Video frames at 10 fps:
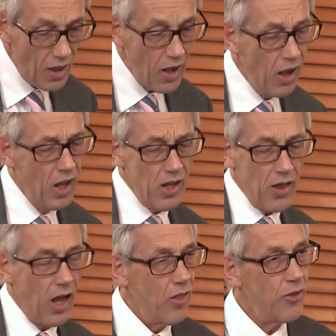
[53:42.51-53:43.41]
uh,
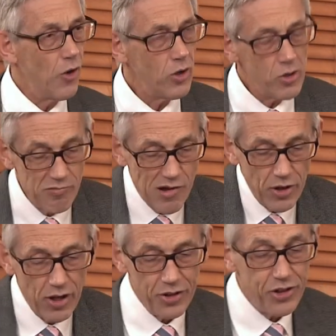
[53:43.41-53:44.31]
uh, the volume
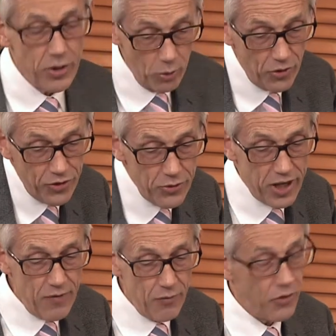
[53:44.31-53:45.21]
River did also
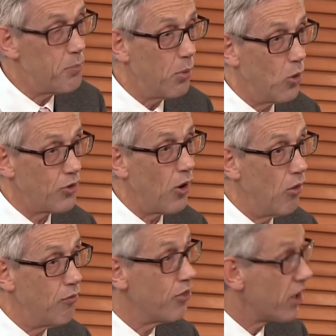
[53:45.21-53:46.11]
gain the support
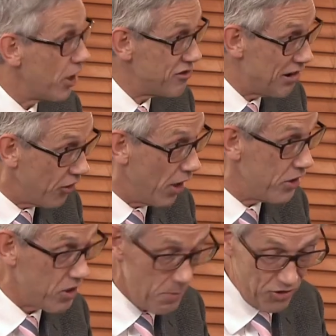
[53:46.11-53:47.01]
of the
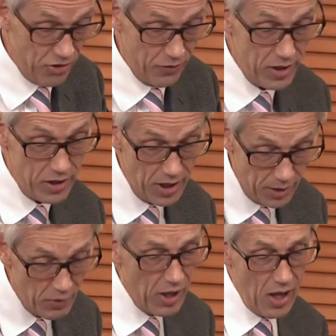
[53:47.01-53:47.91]
Countryside Commission, the,
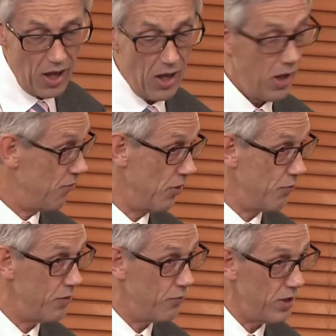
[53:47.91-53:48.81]
uh,
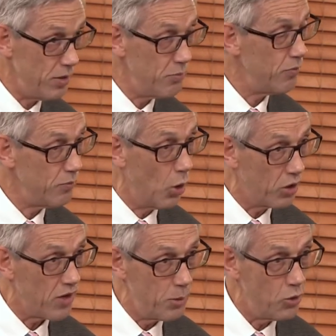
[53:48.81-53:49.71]
the, the non
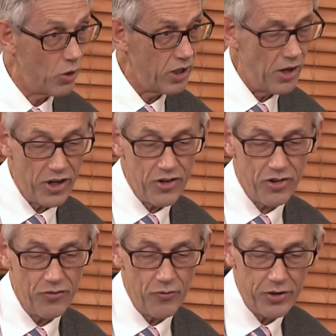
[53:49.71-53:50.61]
government
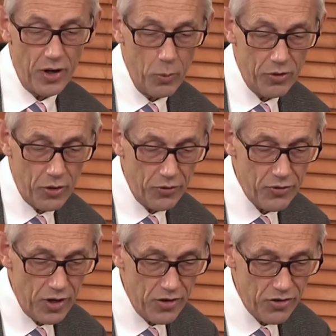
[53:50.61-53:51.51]
organization that dealt with
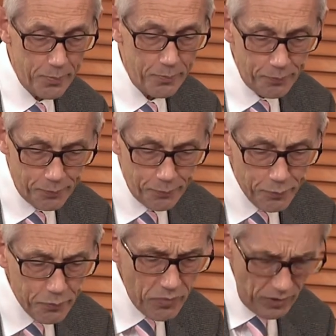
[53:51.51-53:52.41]
conservation.
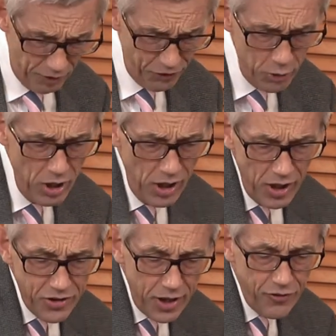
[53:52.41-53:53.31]
And so
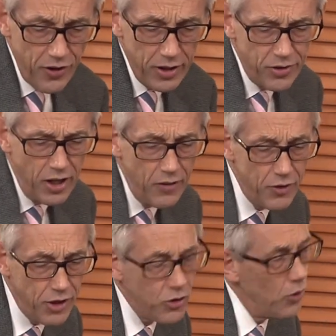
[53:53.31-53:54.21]
Ted felt
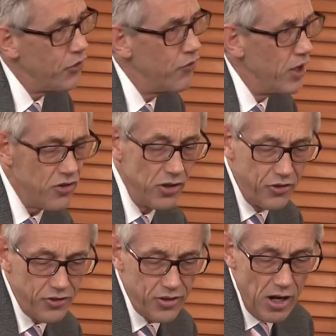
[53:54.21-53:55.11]
that his
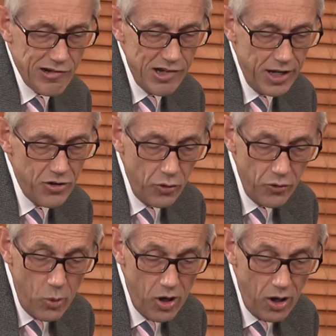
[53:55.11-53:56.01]
conservationist
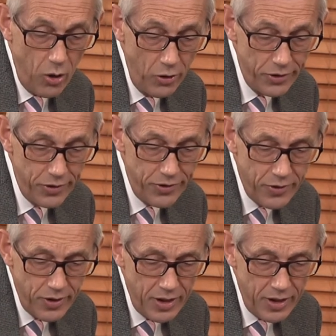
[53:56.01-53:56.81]
credentials were honored.